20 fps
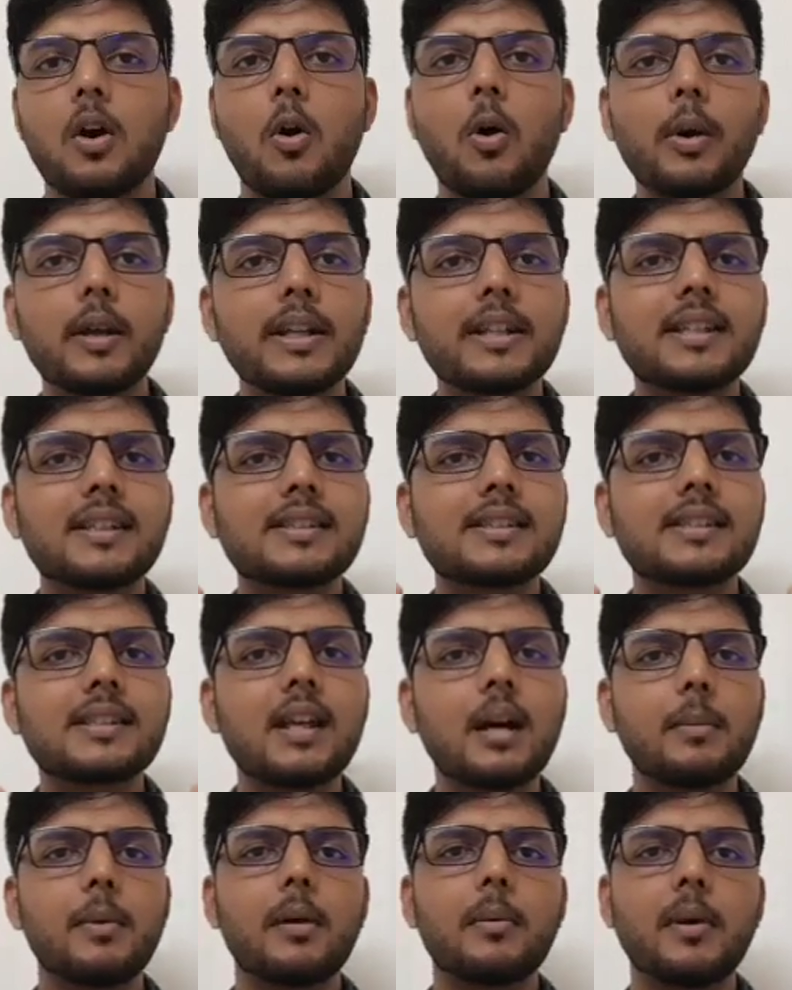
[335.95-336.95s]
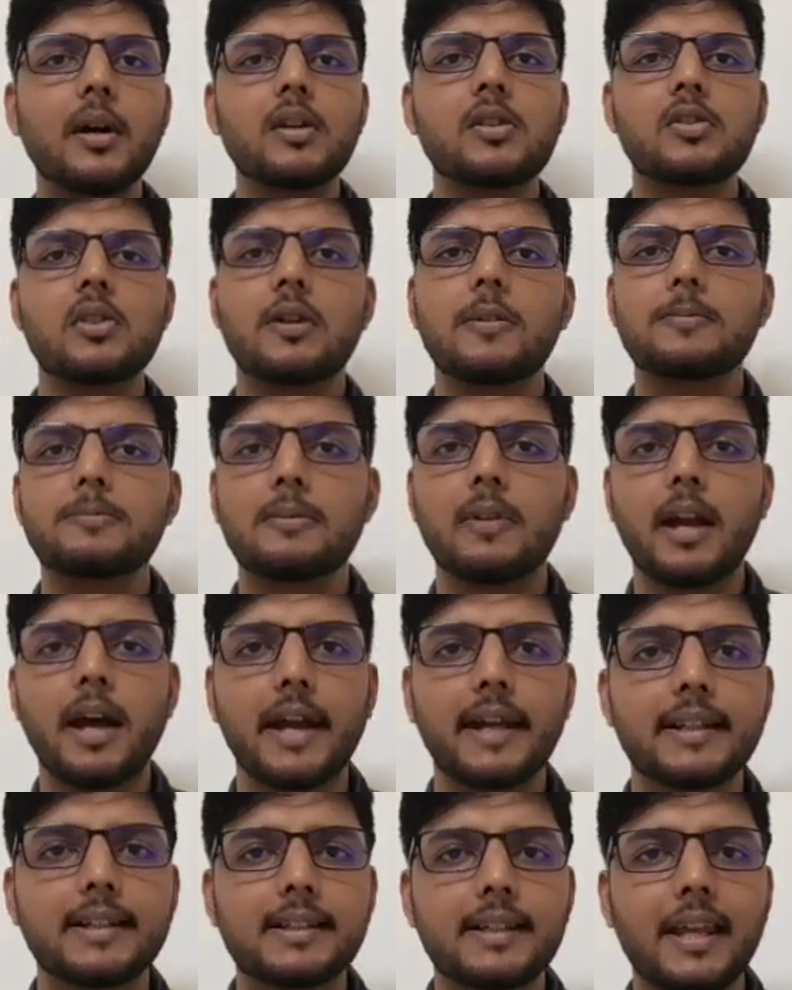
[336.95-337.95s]
Only the some amount of
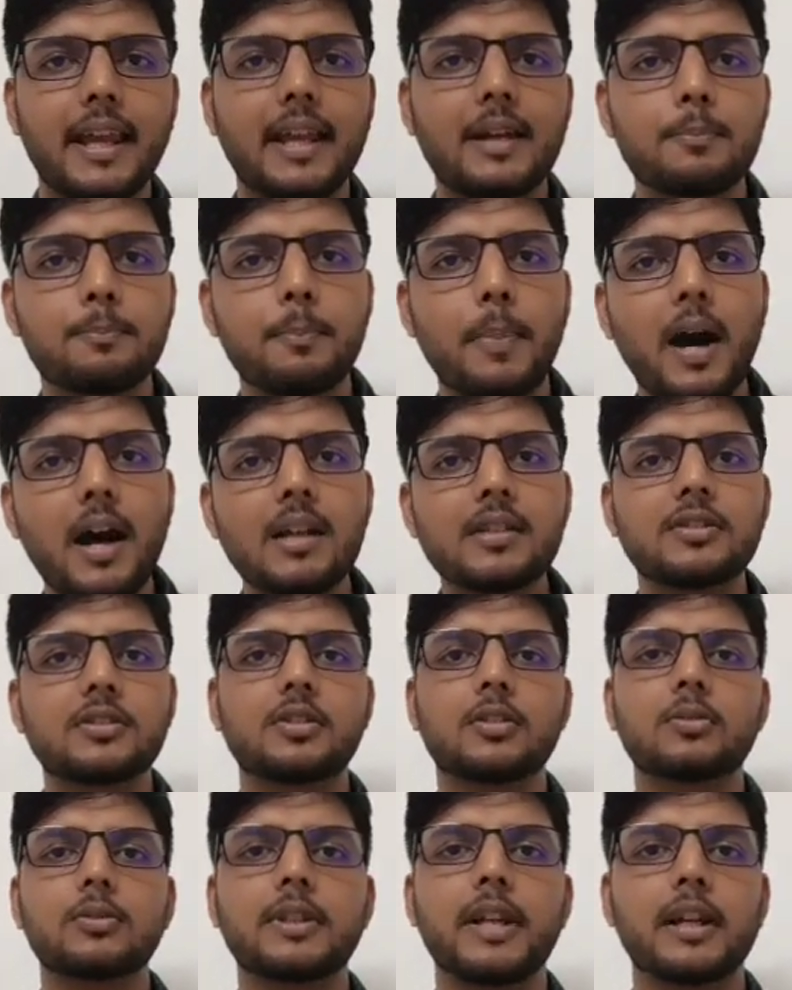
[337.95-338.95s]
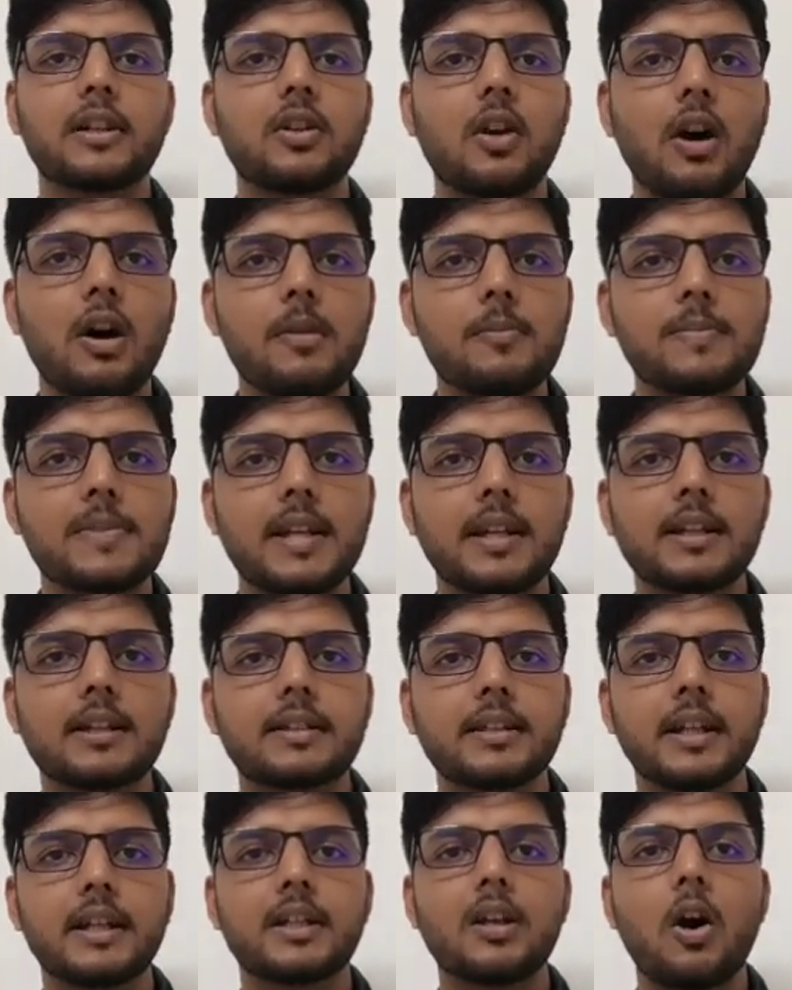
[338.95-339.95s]
light can pass through that
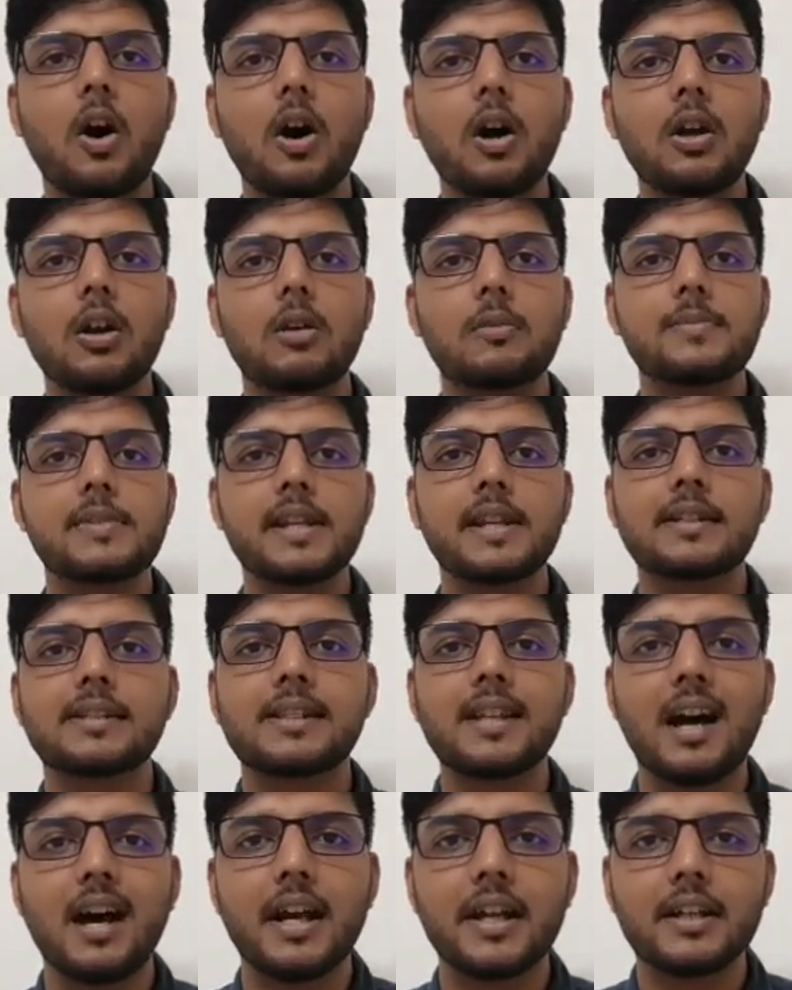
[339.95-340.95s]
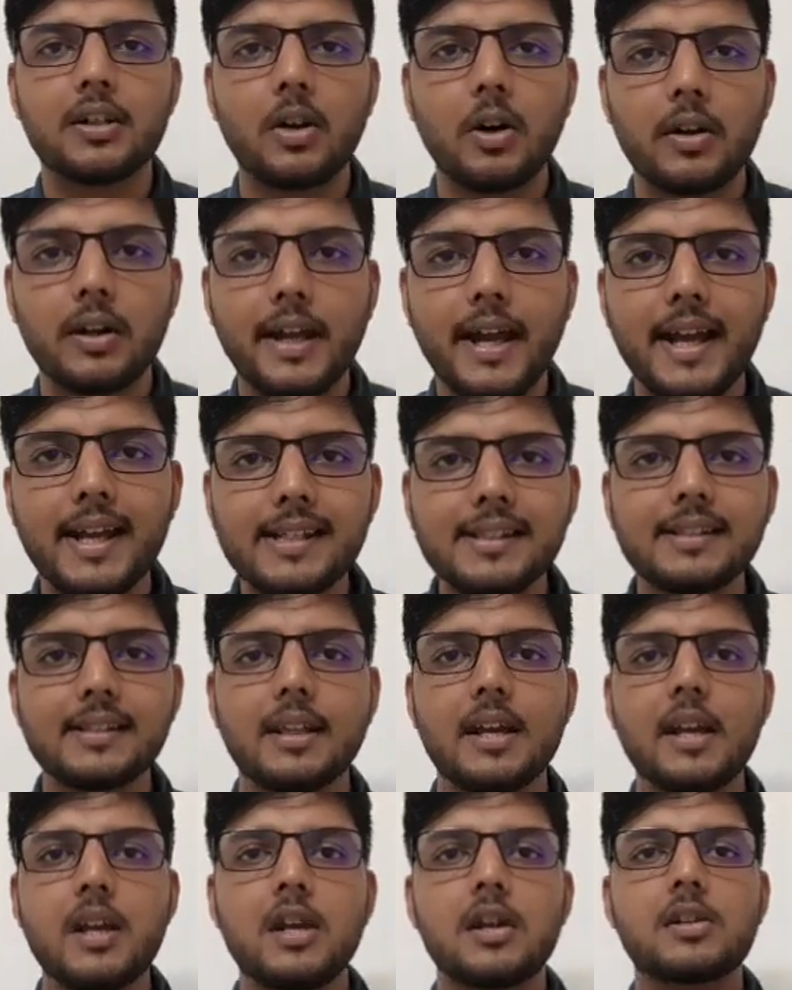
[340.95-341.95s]
object. That all objects are known
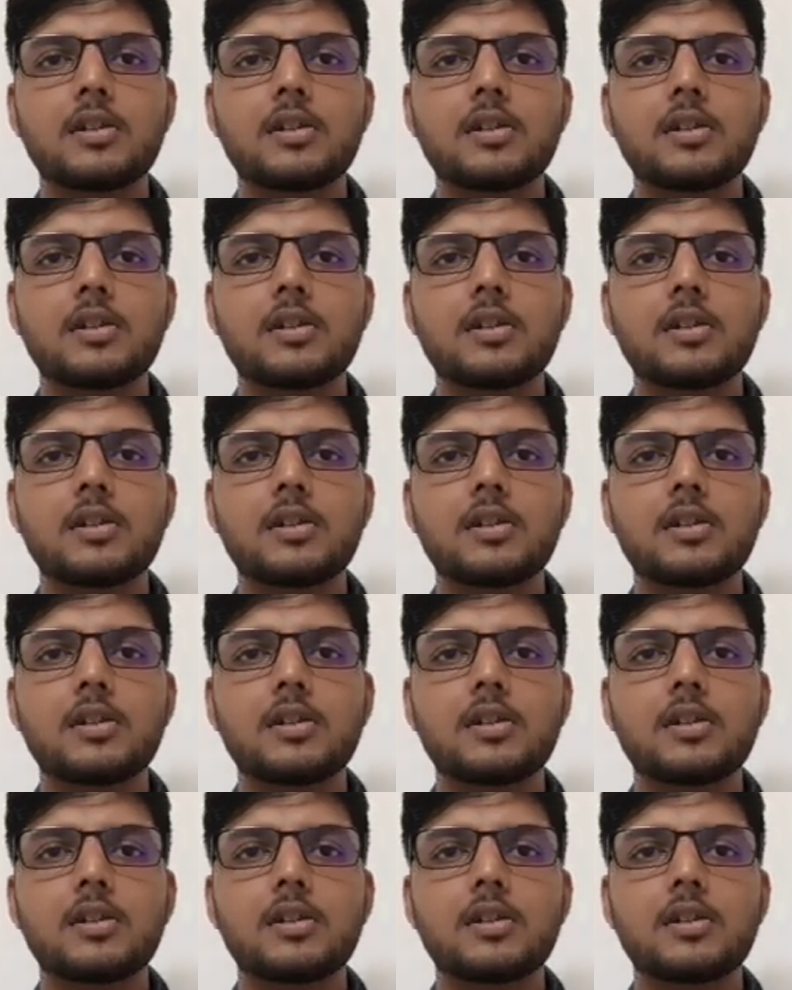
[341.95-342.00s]
as